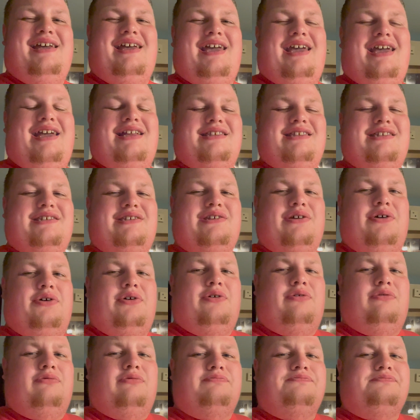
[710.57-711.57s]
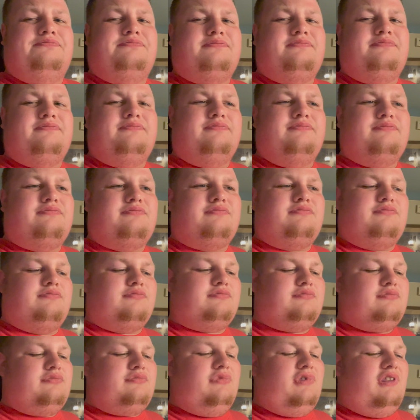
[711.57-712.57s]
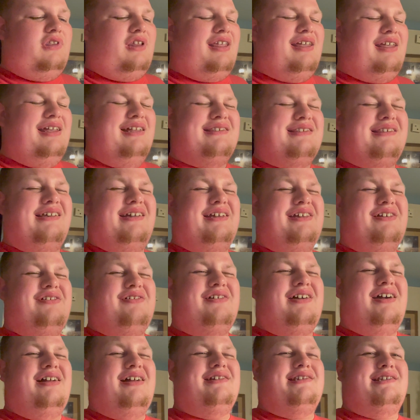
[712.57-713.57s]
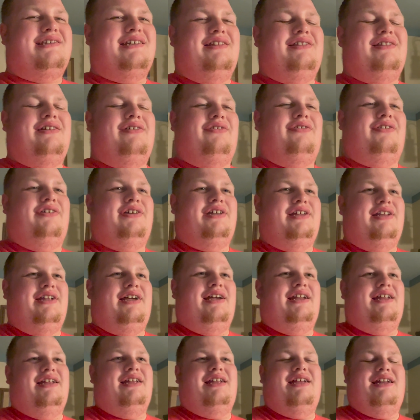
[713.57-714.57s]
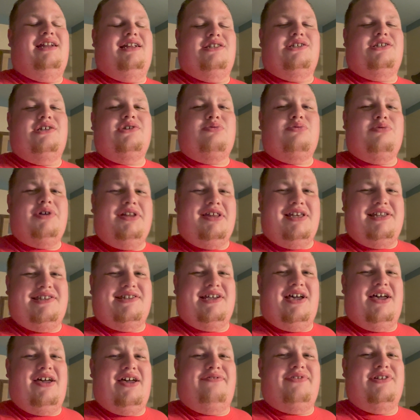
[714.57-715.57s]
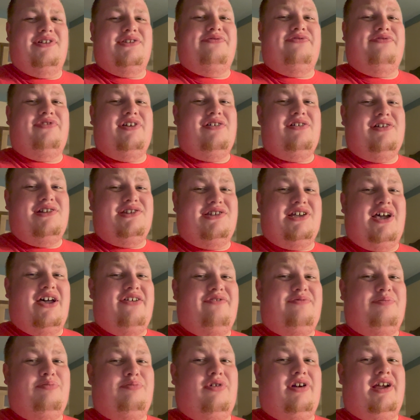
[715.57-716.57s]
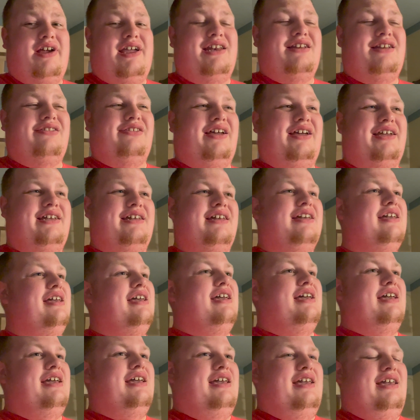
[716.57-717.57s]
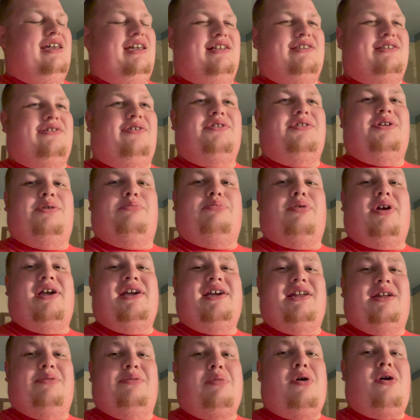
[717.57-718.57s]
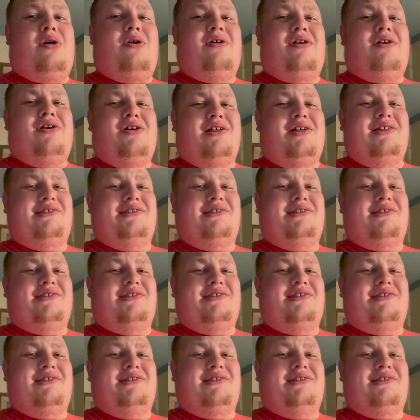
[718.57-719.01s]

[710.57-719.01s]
And so it's like you're kind of sitting there looking at it, and it's just really tough. It's very tough bread. Like, it's hard to break it apart.